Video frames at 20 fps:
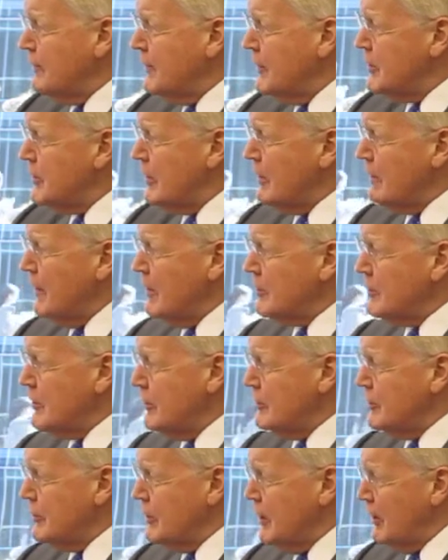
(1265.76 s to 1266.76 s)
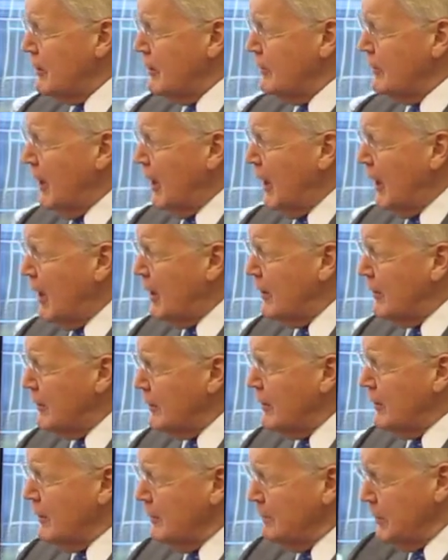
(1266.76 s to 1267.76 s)
fishing vessels that are
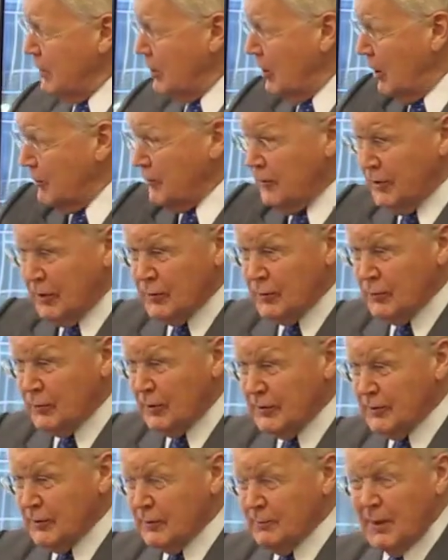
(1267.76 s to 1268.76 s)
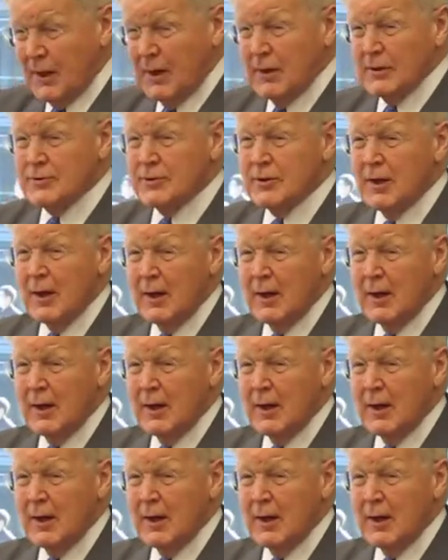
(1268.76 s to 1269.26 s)
beyond the 200 miles.